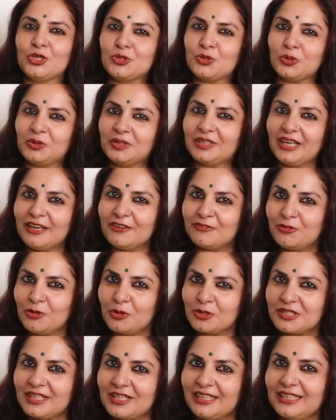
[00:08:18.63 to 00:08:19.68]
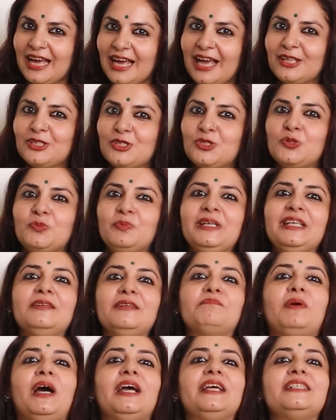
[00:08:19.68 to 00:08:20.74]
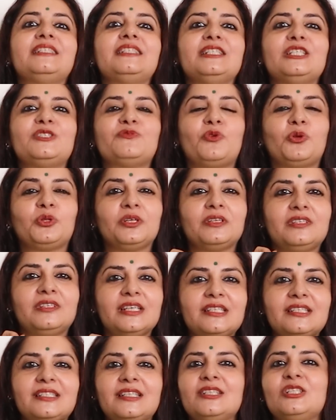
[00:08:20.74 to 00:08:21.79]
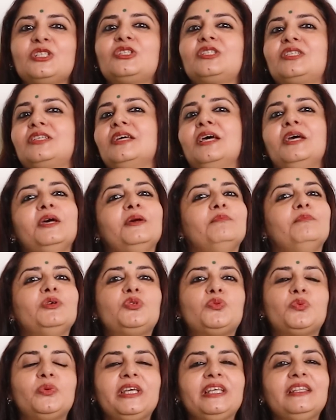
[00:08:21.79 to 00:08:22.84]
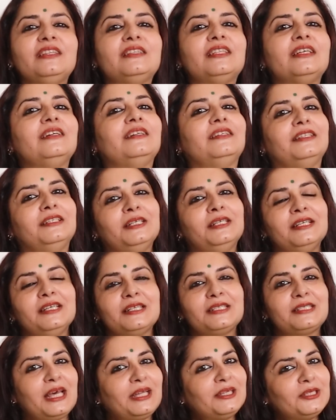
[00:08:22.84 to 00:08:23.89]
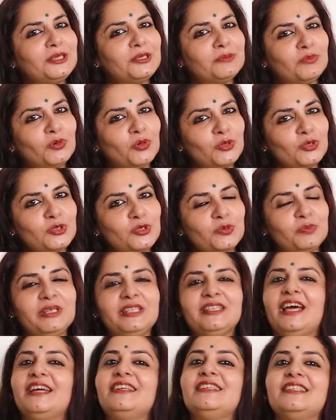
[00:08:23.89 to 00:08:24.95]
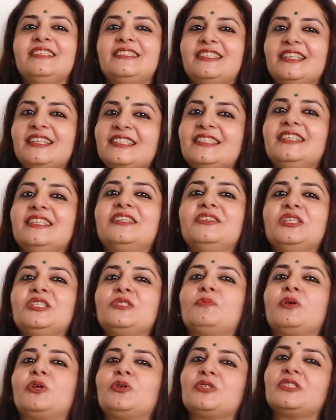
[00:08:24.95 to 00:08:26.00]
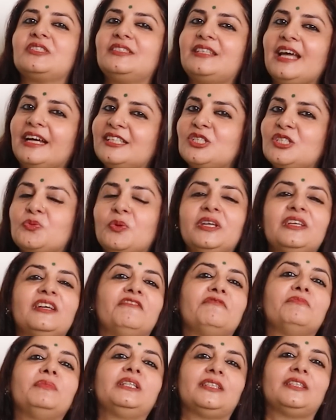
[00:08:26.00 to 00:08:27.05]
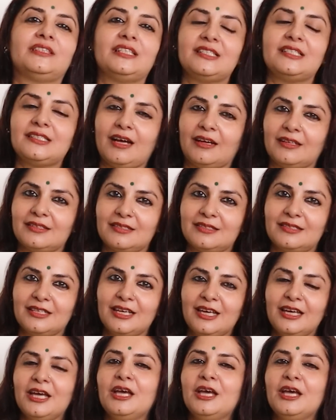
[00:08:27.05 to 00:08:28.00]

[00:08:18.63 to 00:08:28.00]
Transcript: So therefore, Sun has to be in Pisces for the distance between the Sun and the Moon to be ninety-six degrees, because that is when Navami Tithi starts.